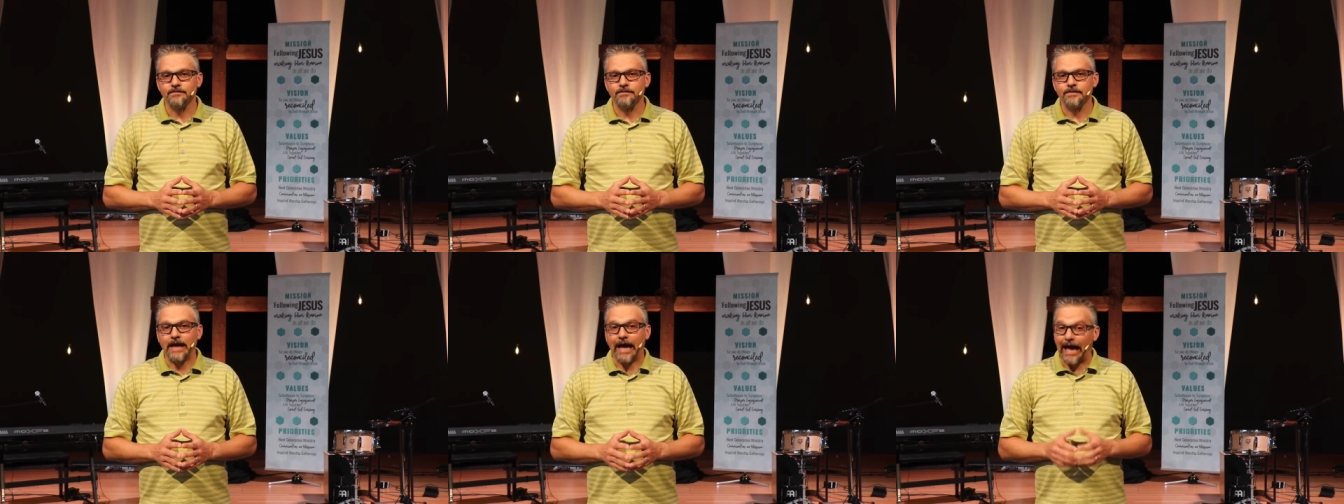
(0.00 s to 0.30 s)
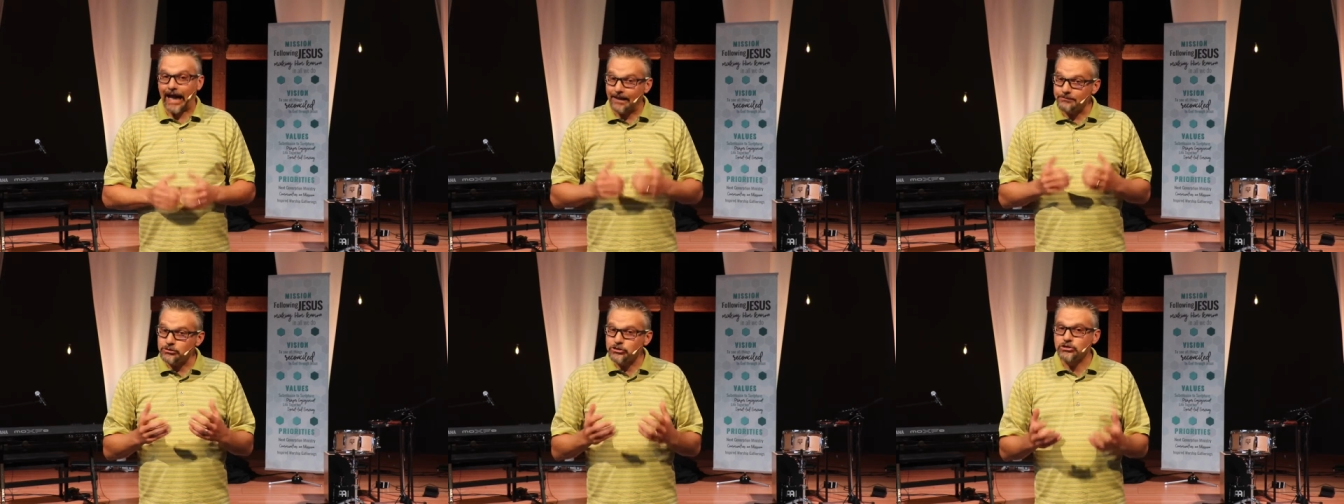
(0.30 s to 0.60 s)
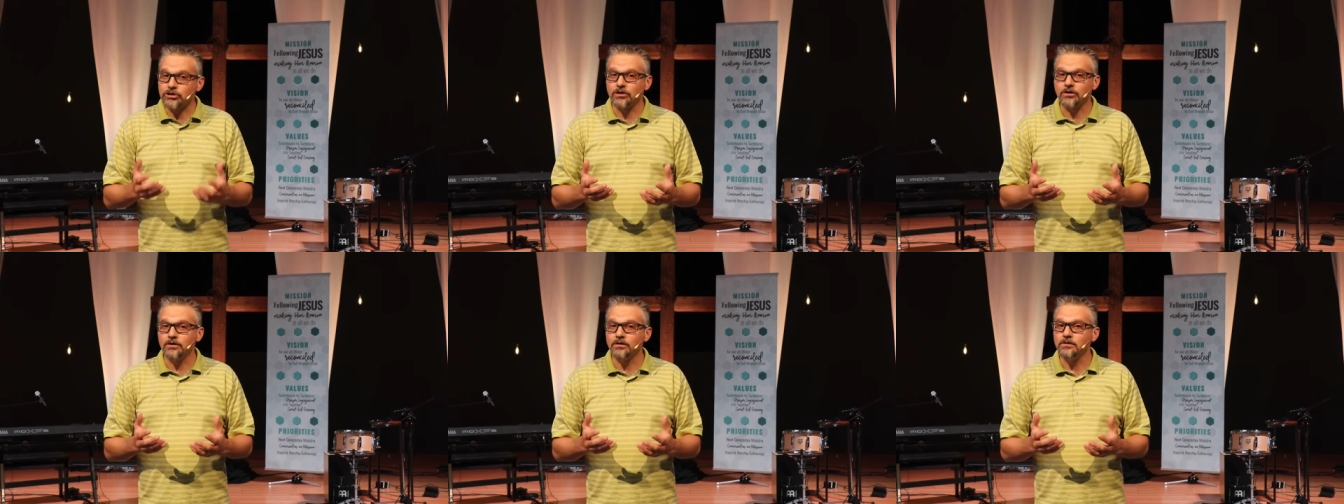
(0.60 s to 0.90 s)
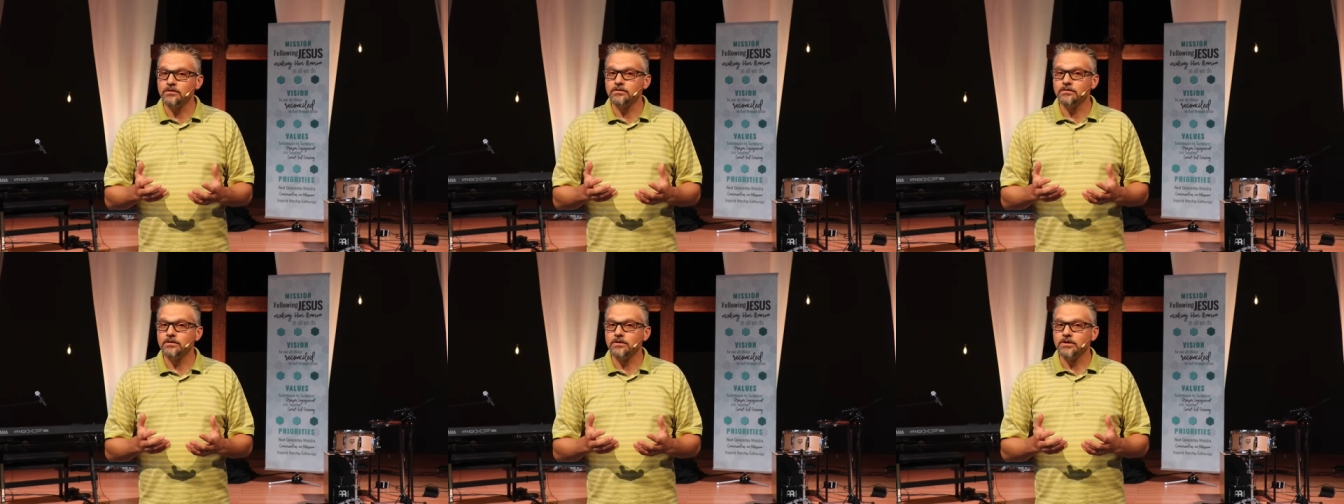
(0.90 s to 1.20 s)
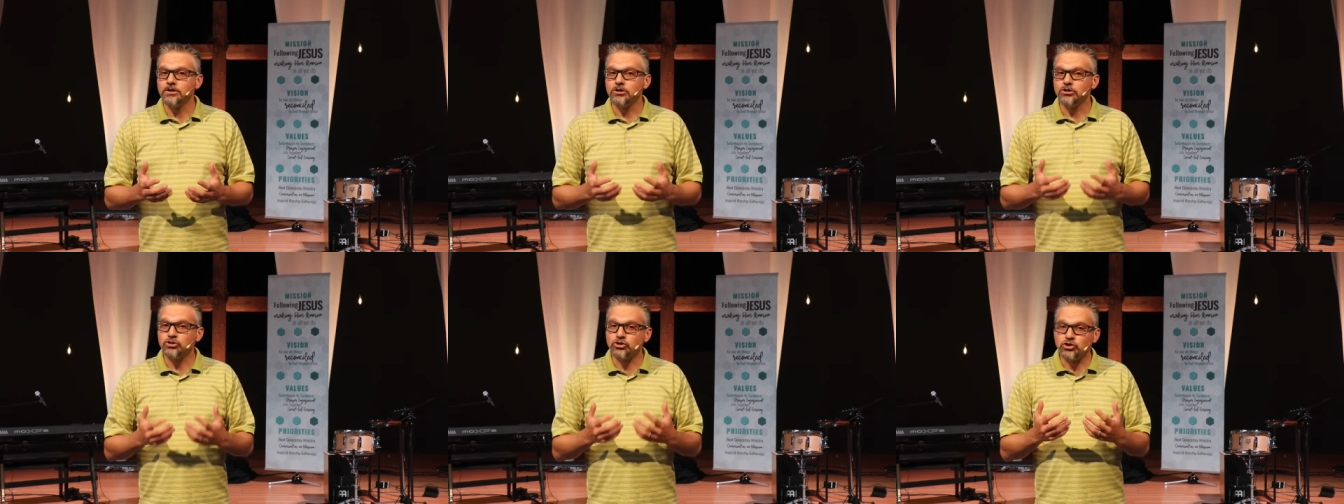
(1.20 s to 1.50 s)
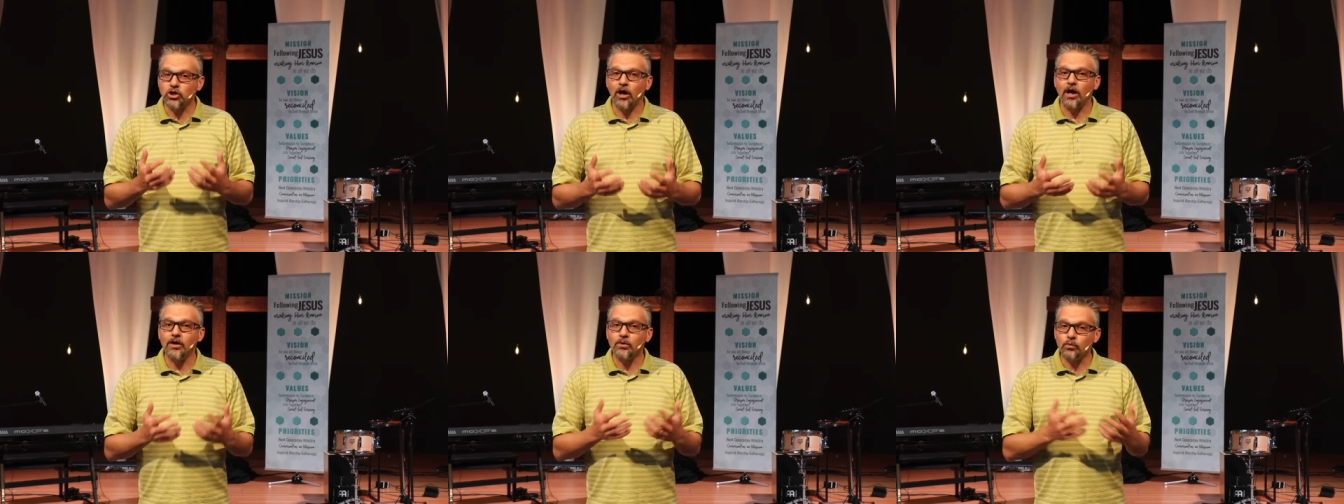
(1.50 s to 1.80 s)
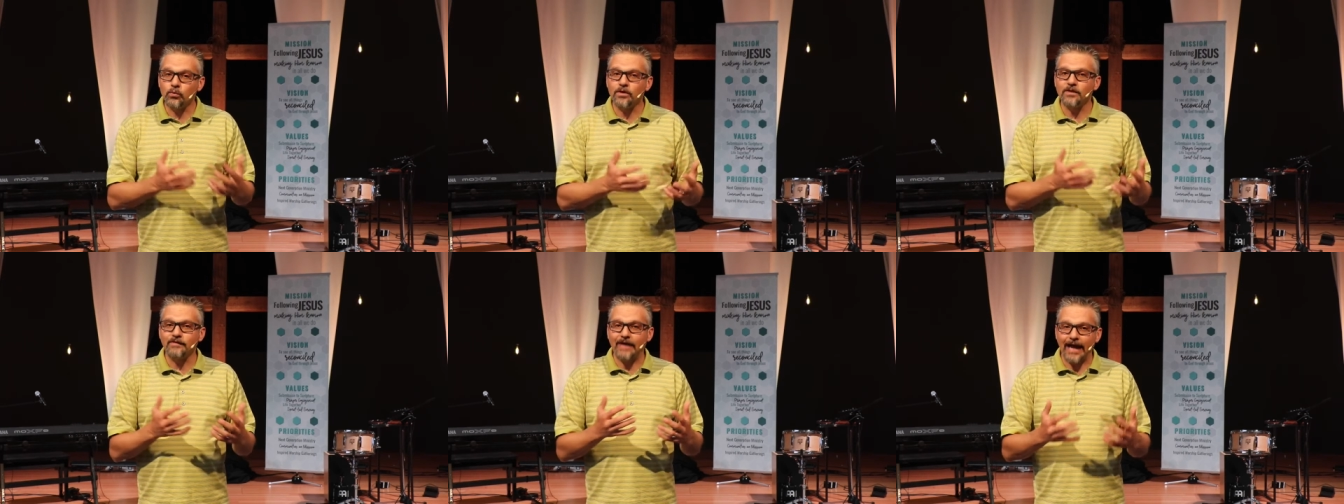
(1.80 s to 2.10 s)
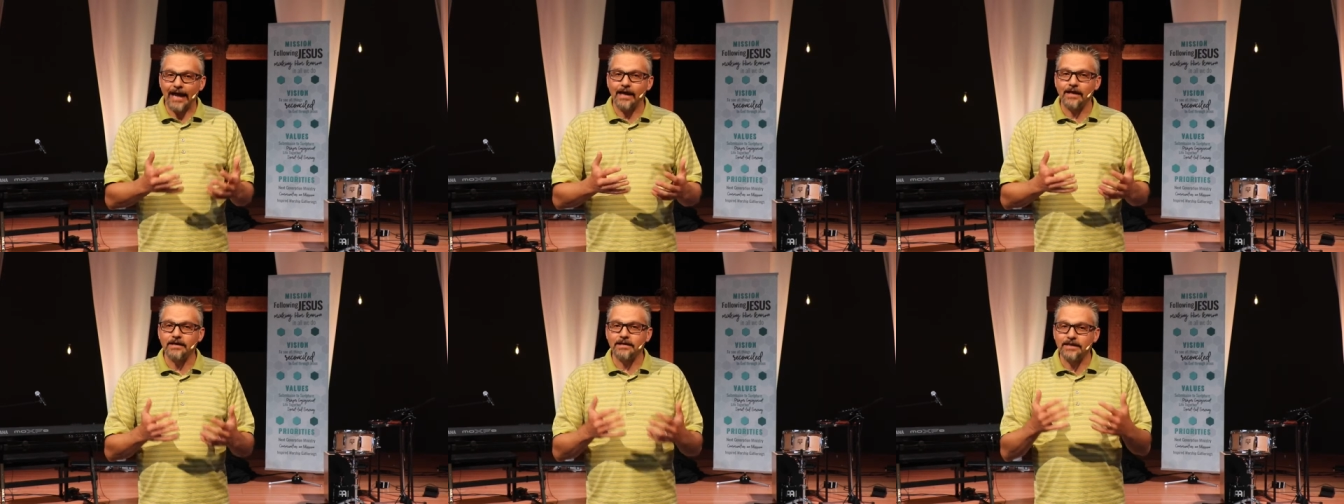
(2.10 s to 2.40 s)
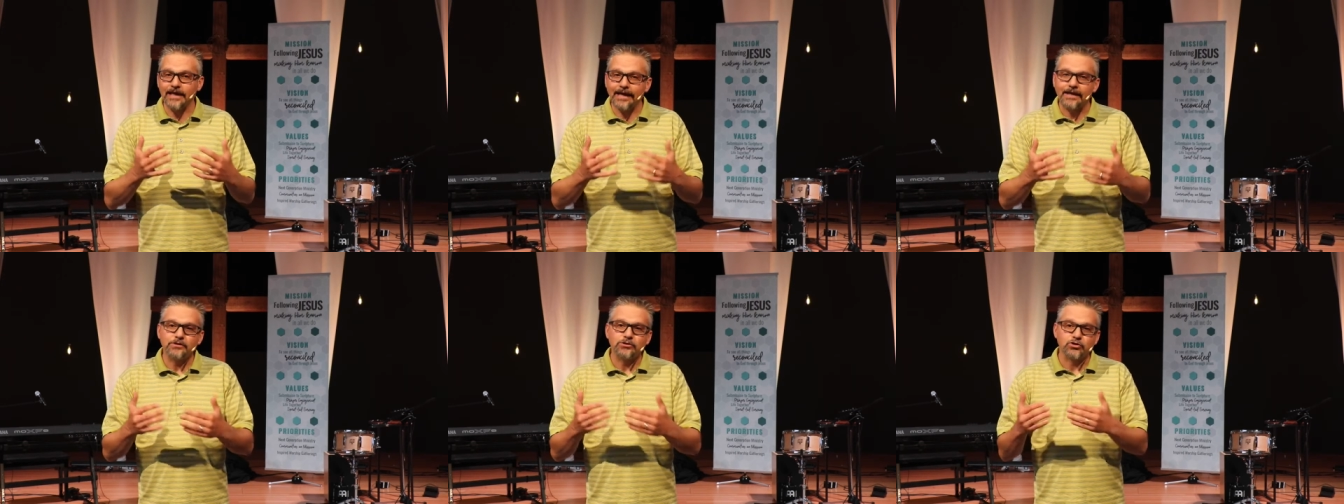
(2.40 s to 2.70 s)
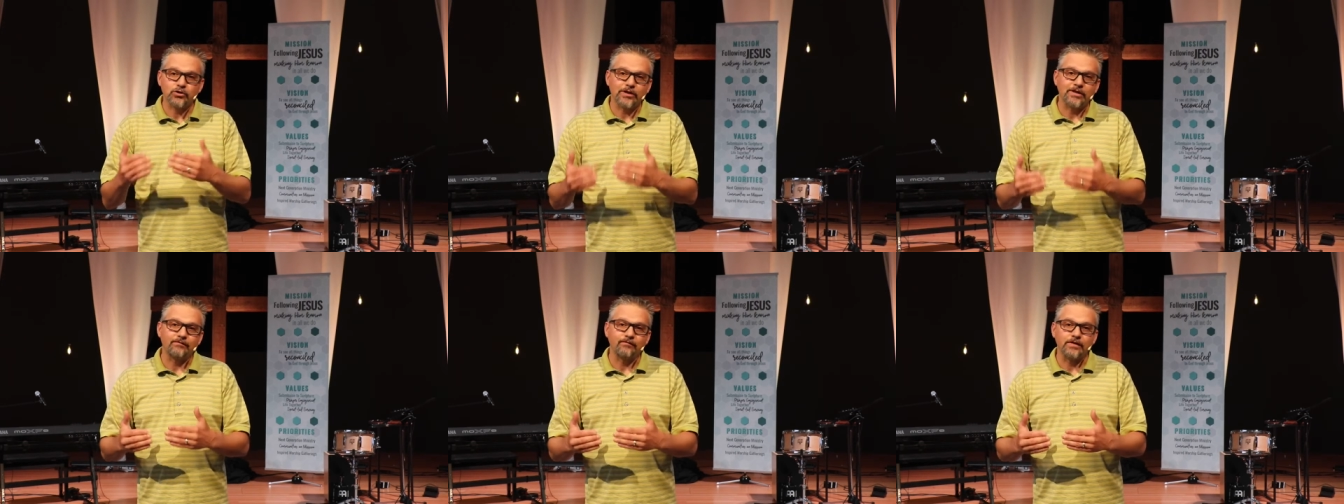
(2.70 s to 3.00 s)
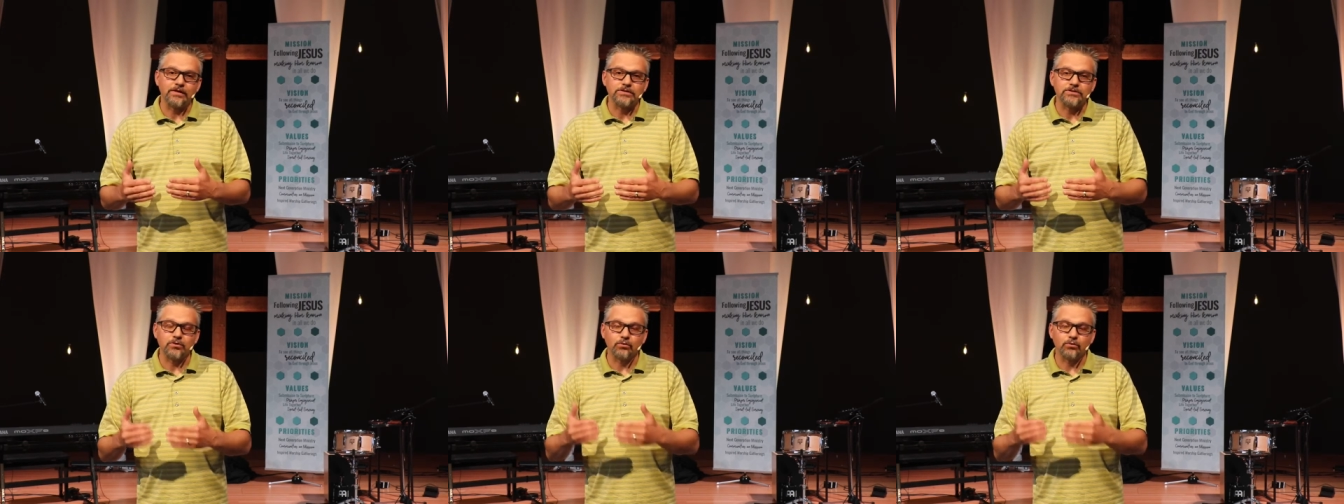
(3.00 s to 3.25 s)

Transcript: I'm sure John would have had Diotrephes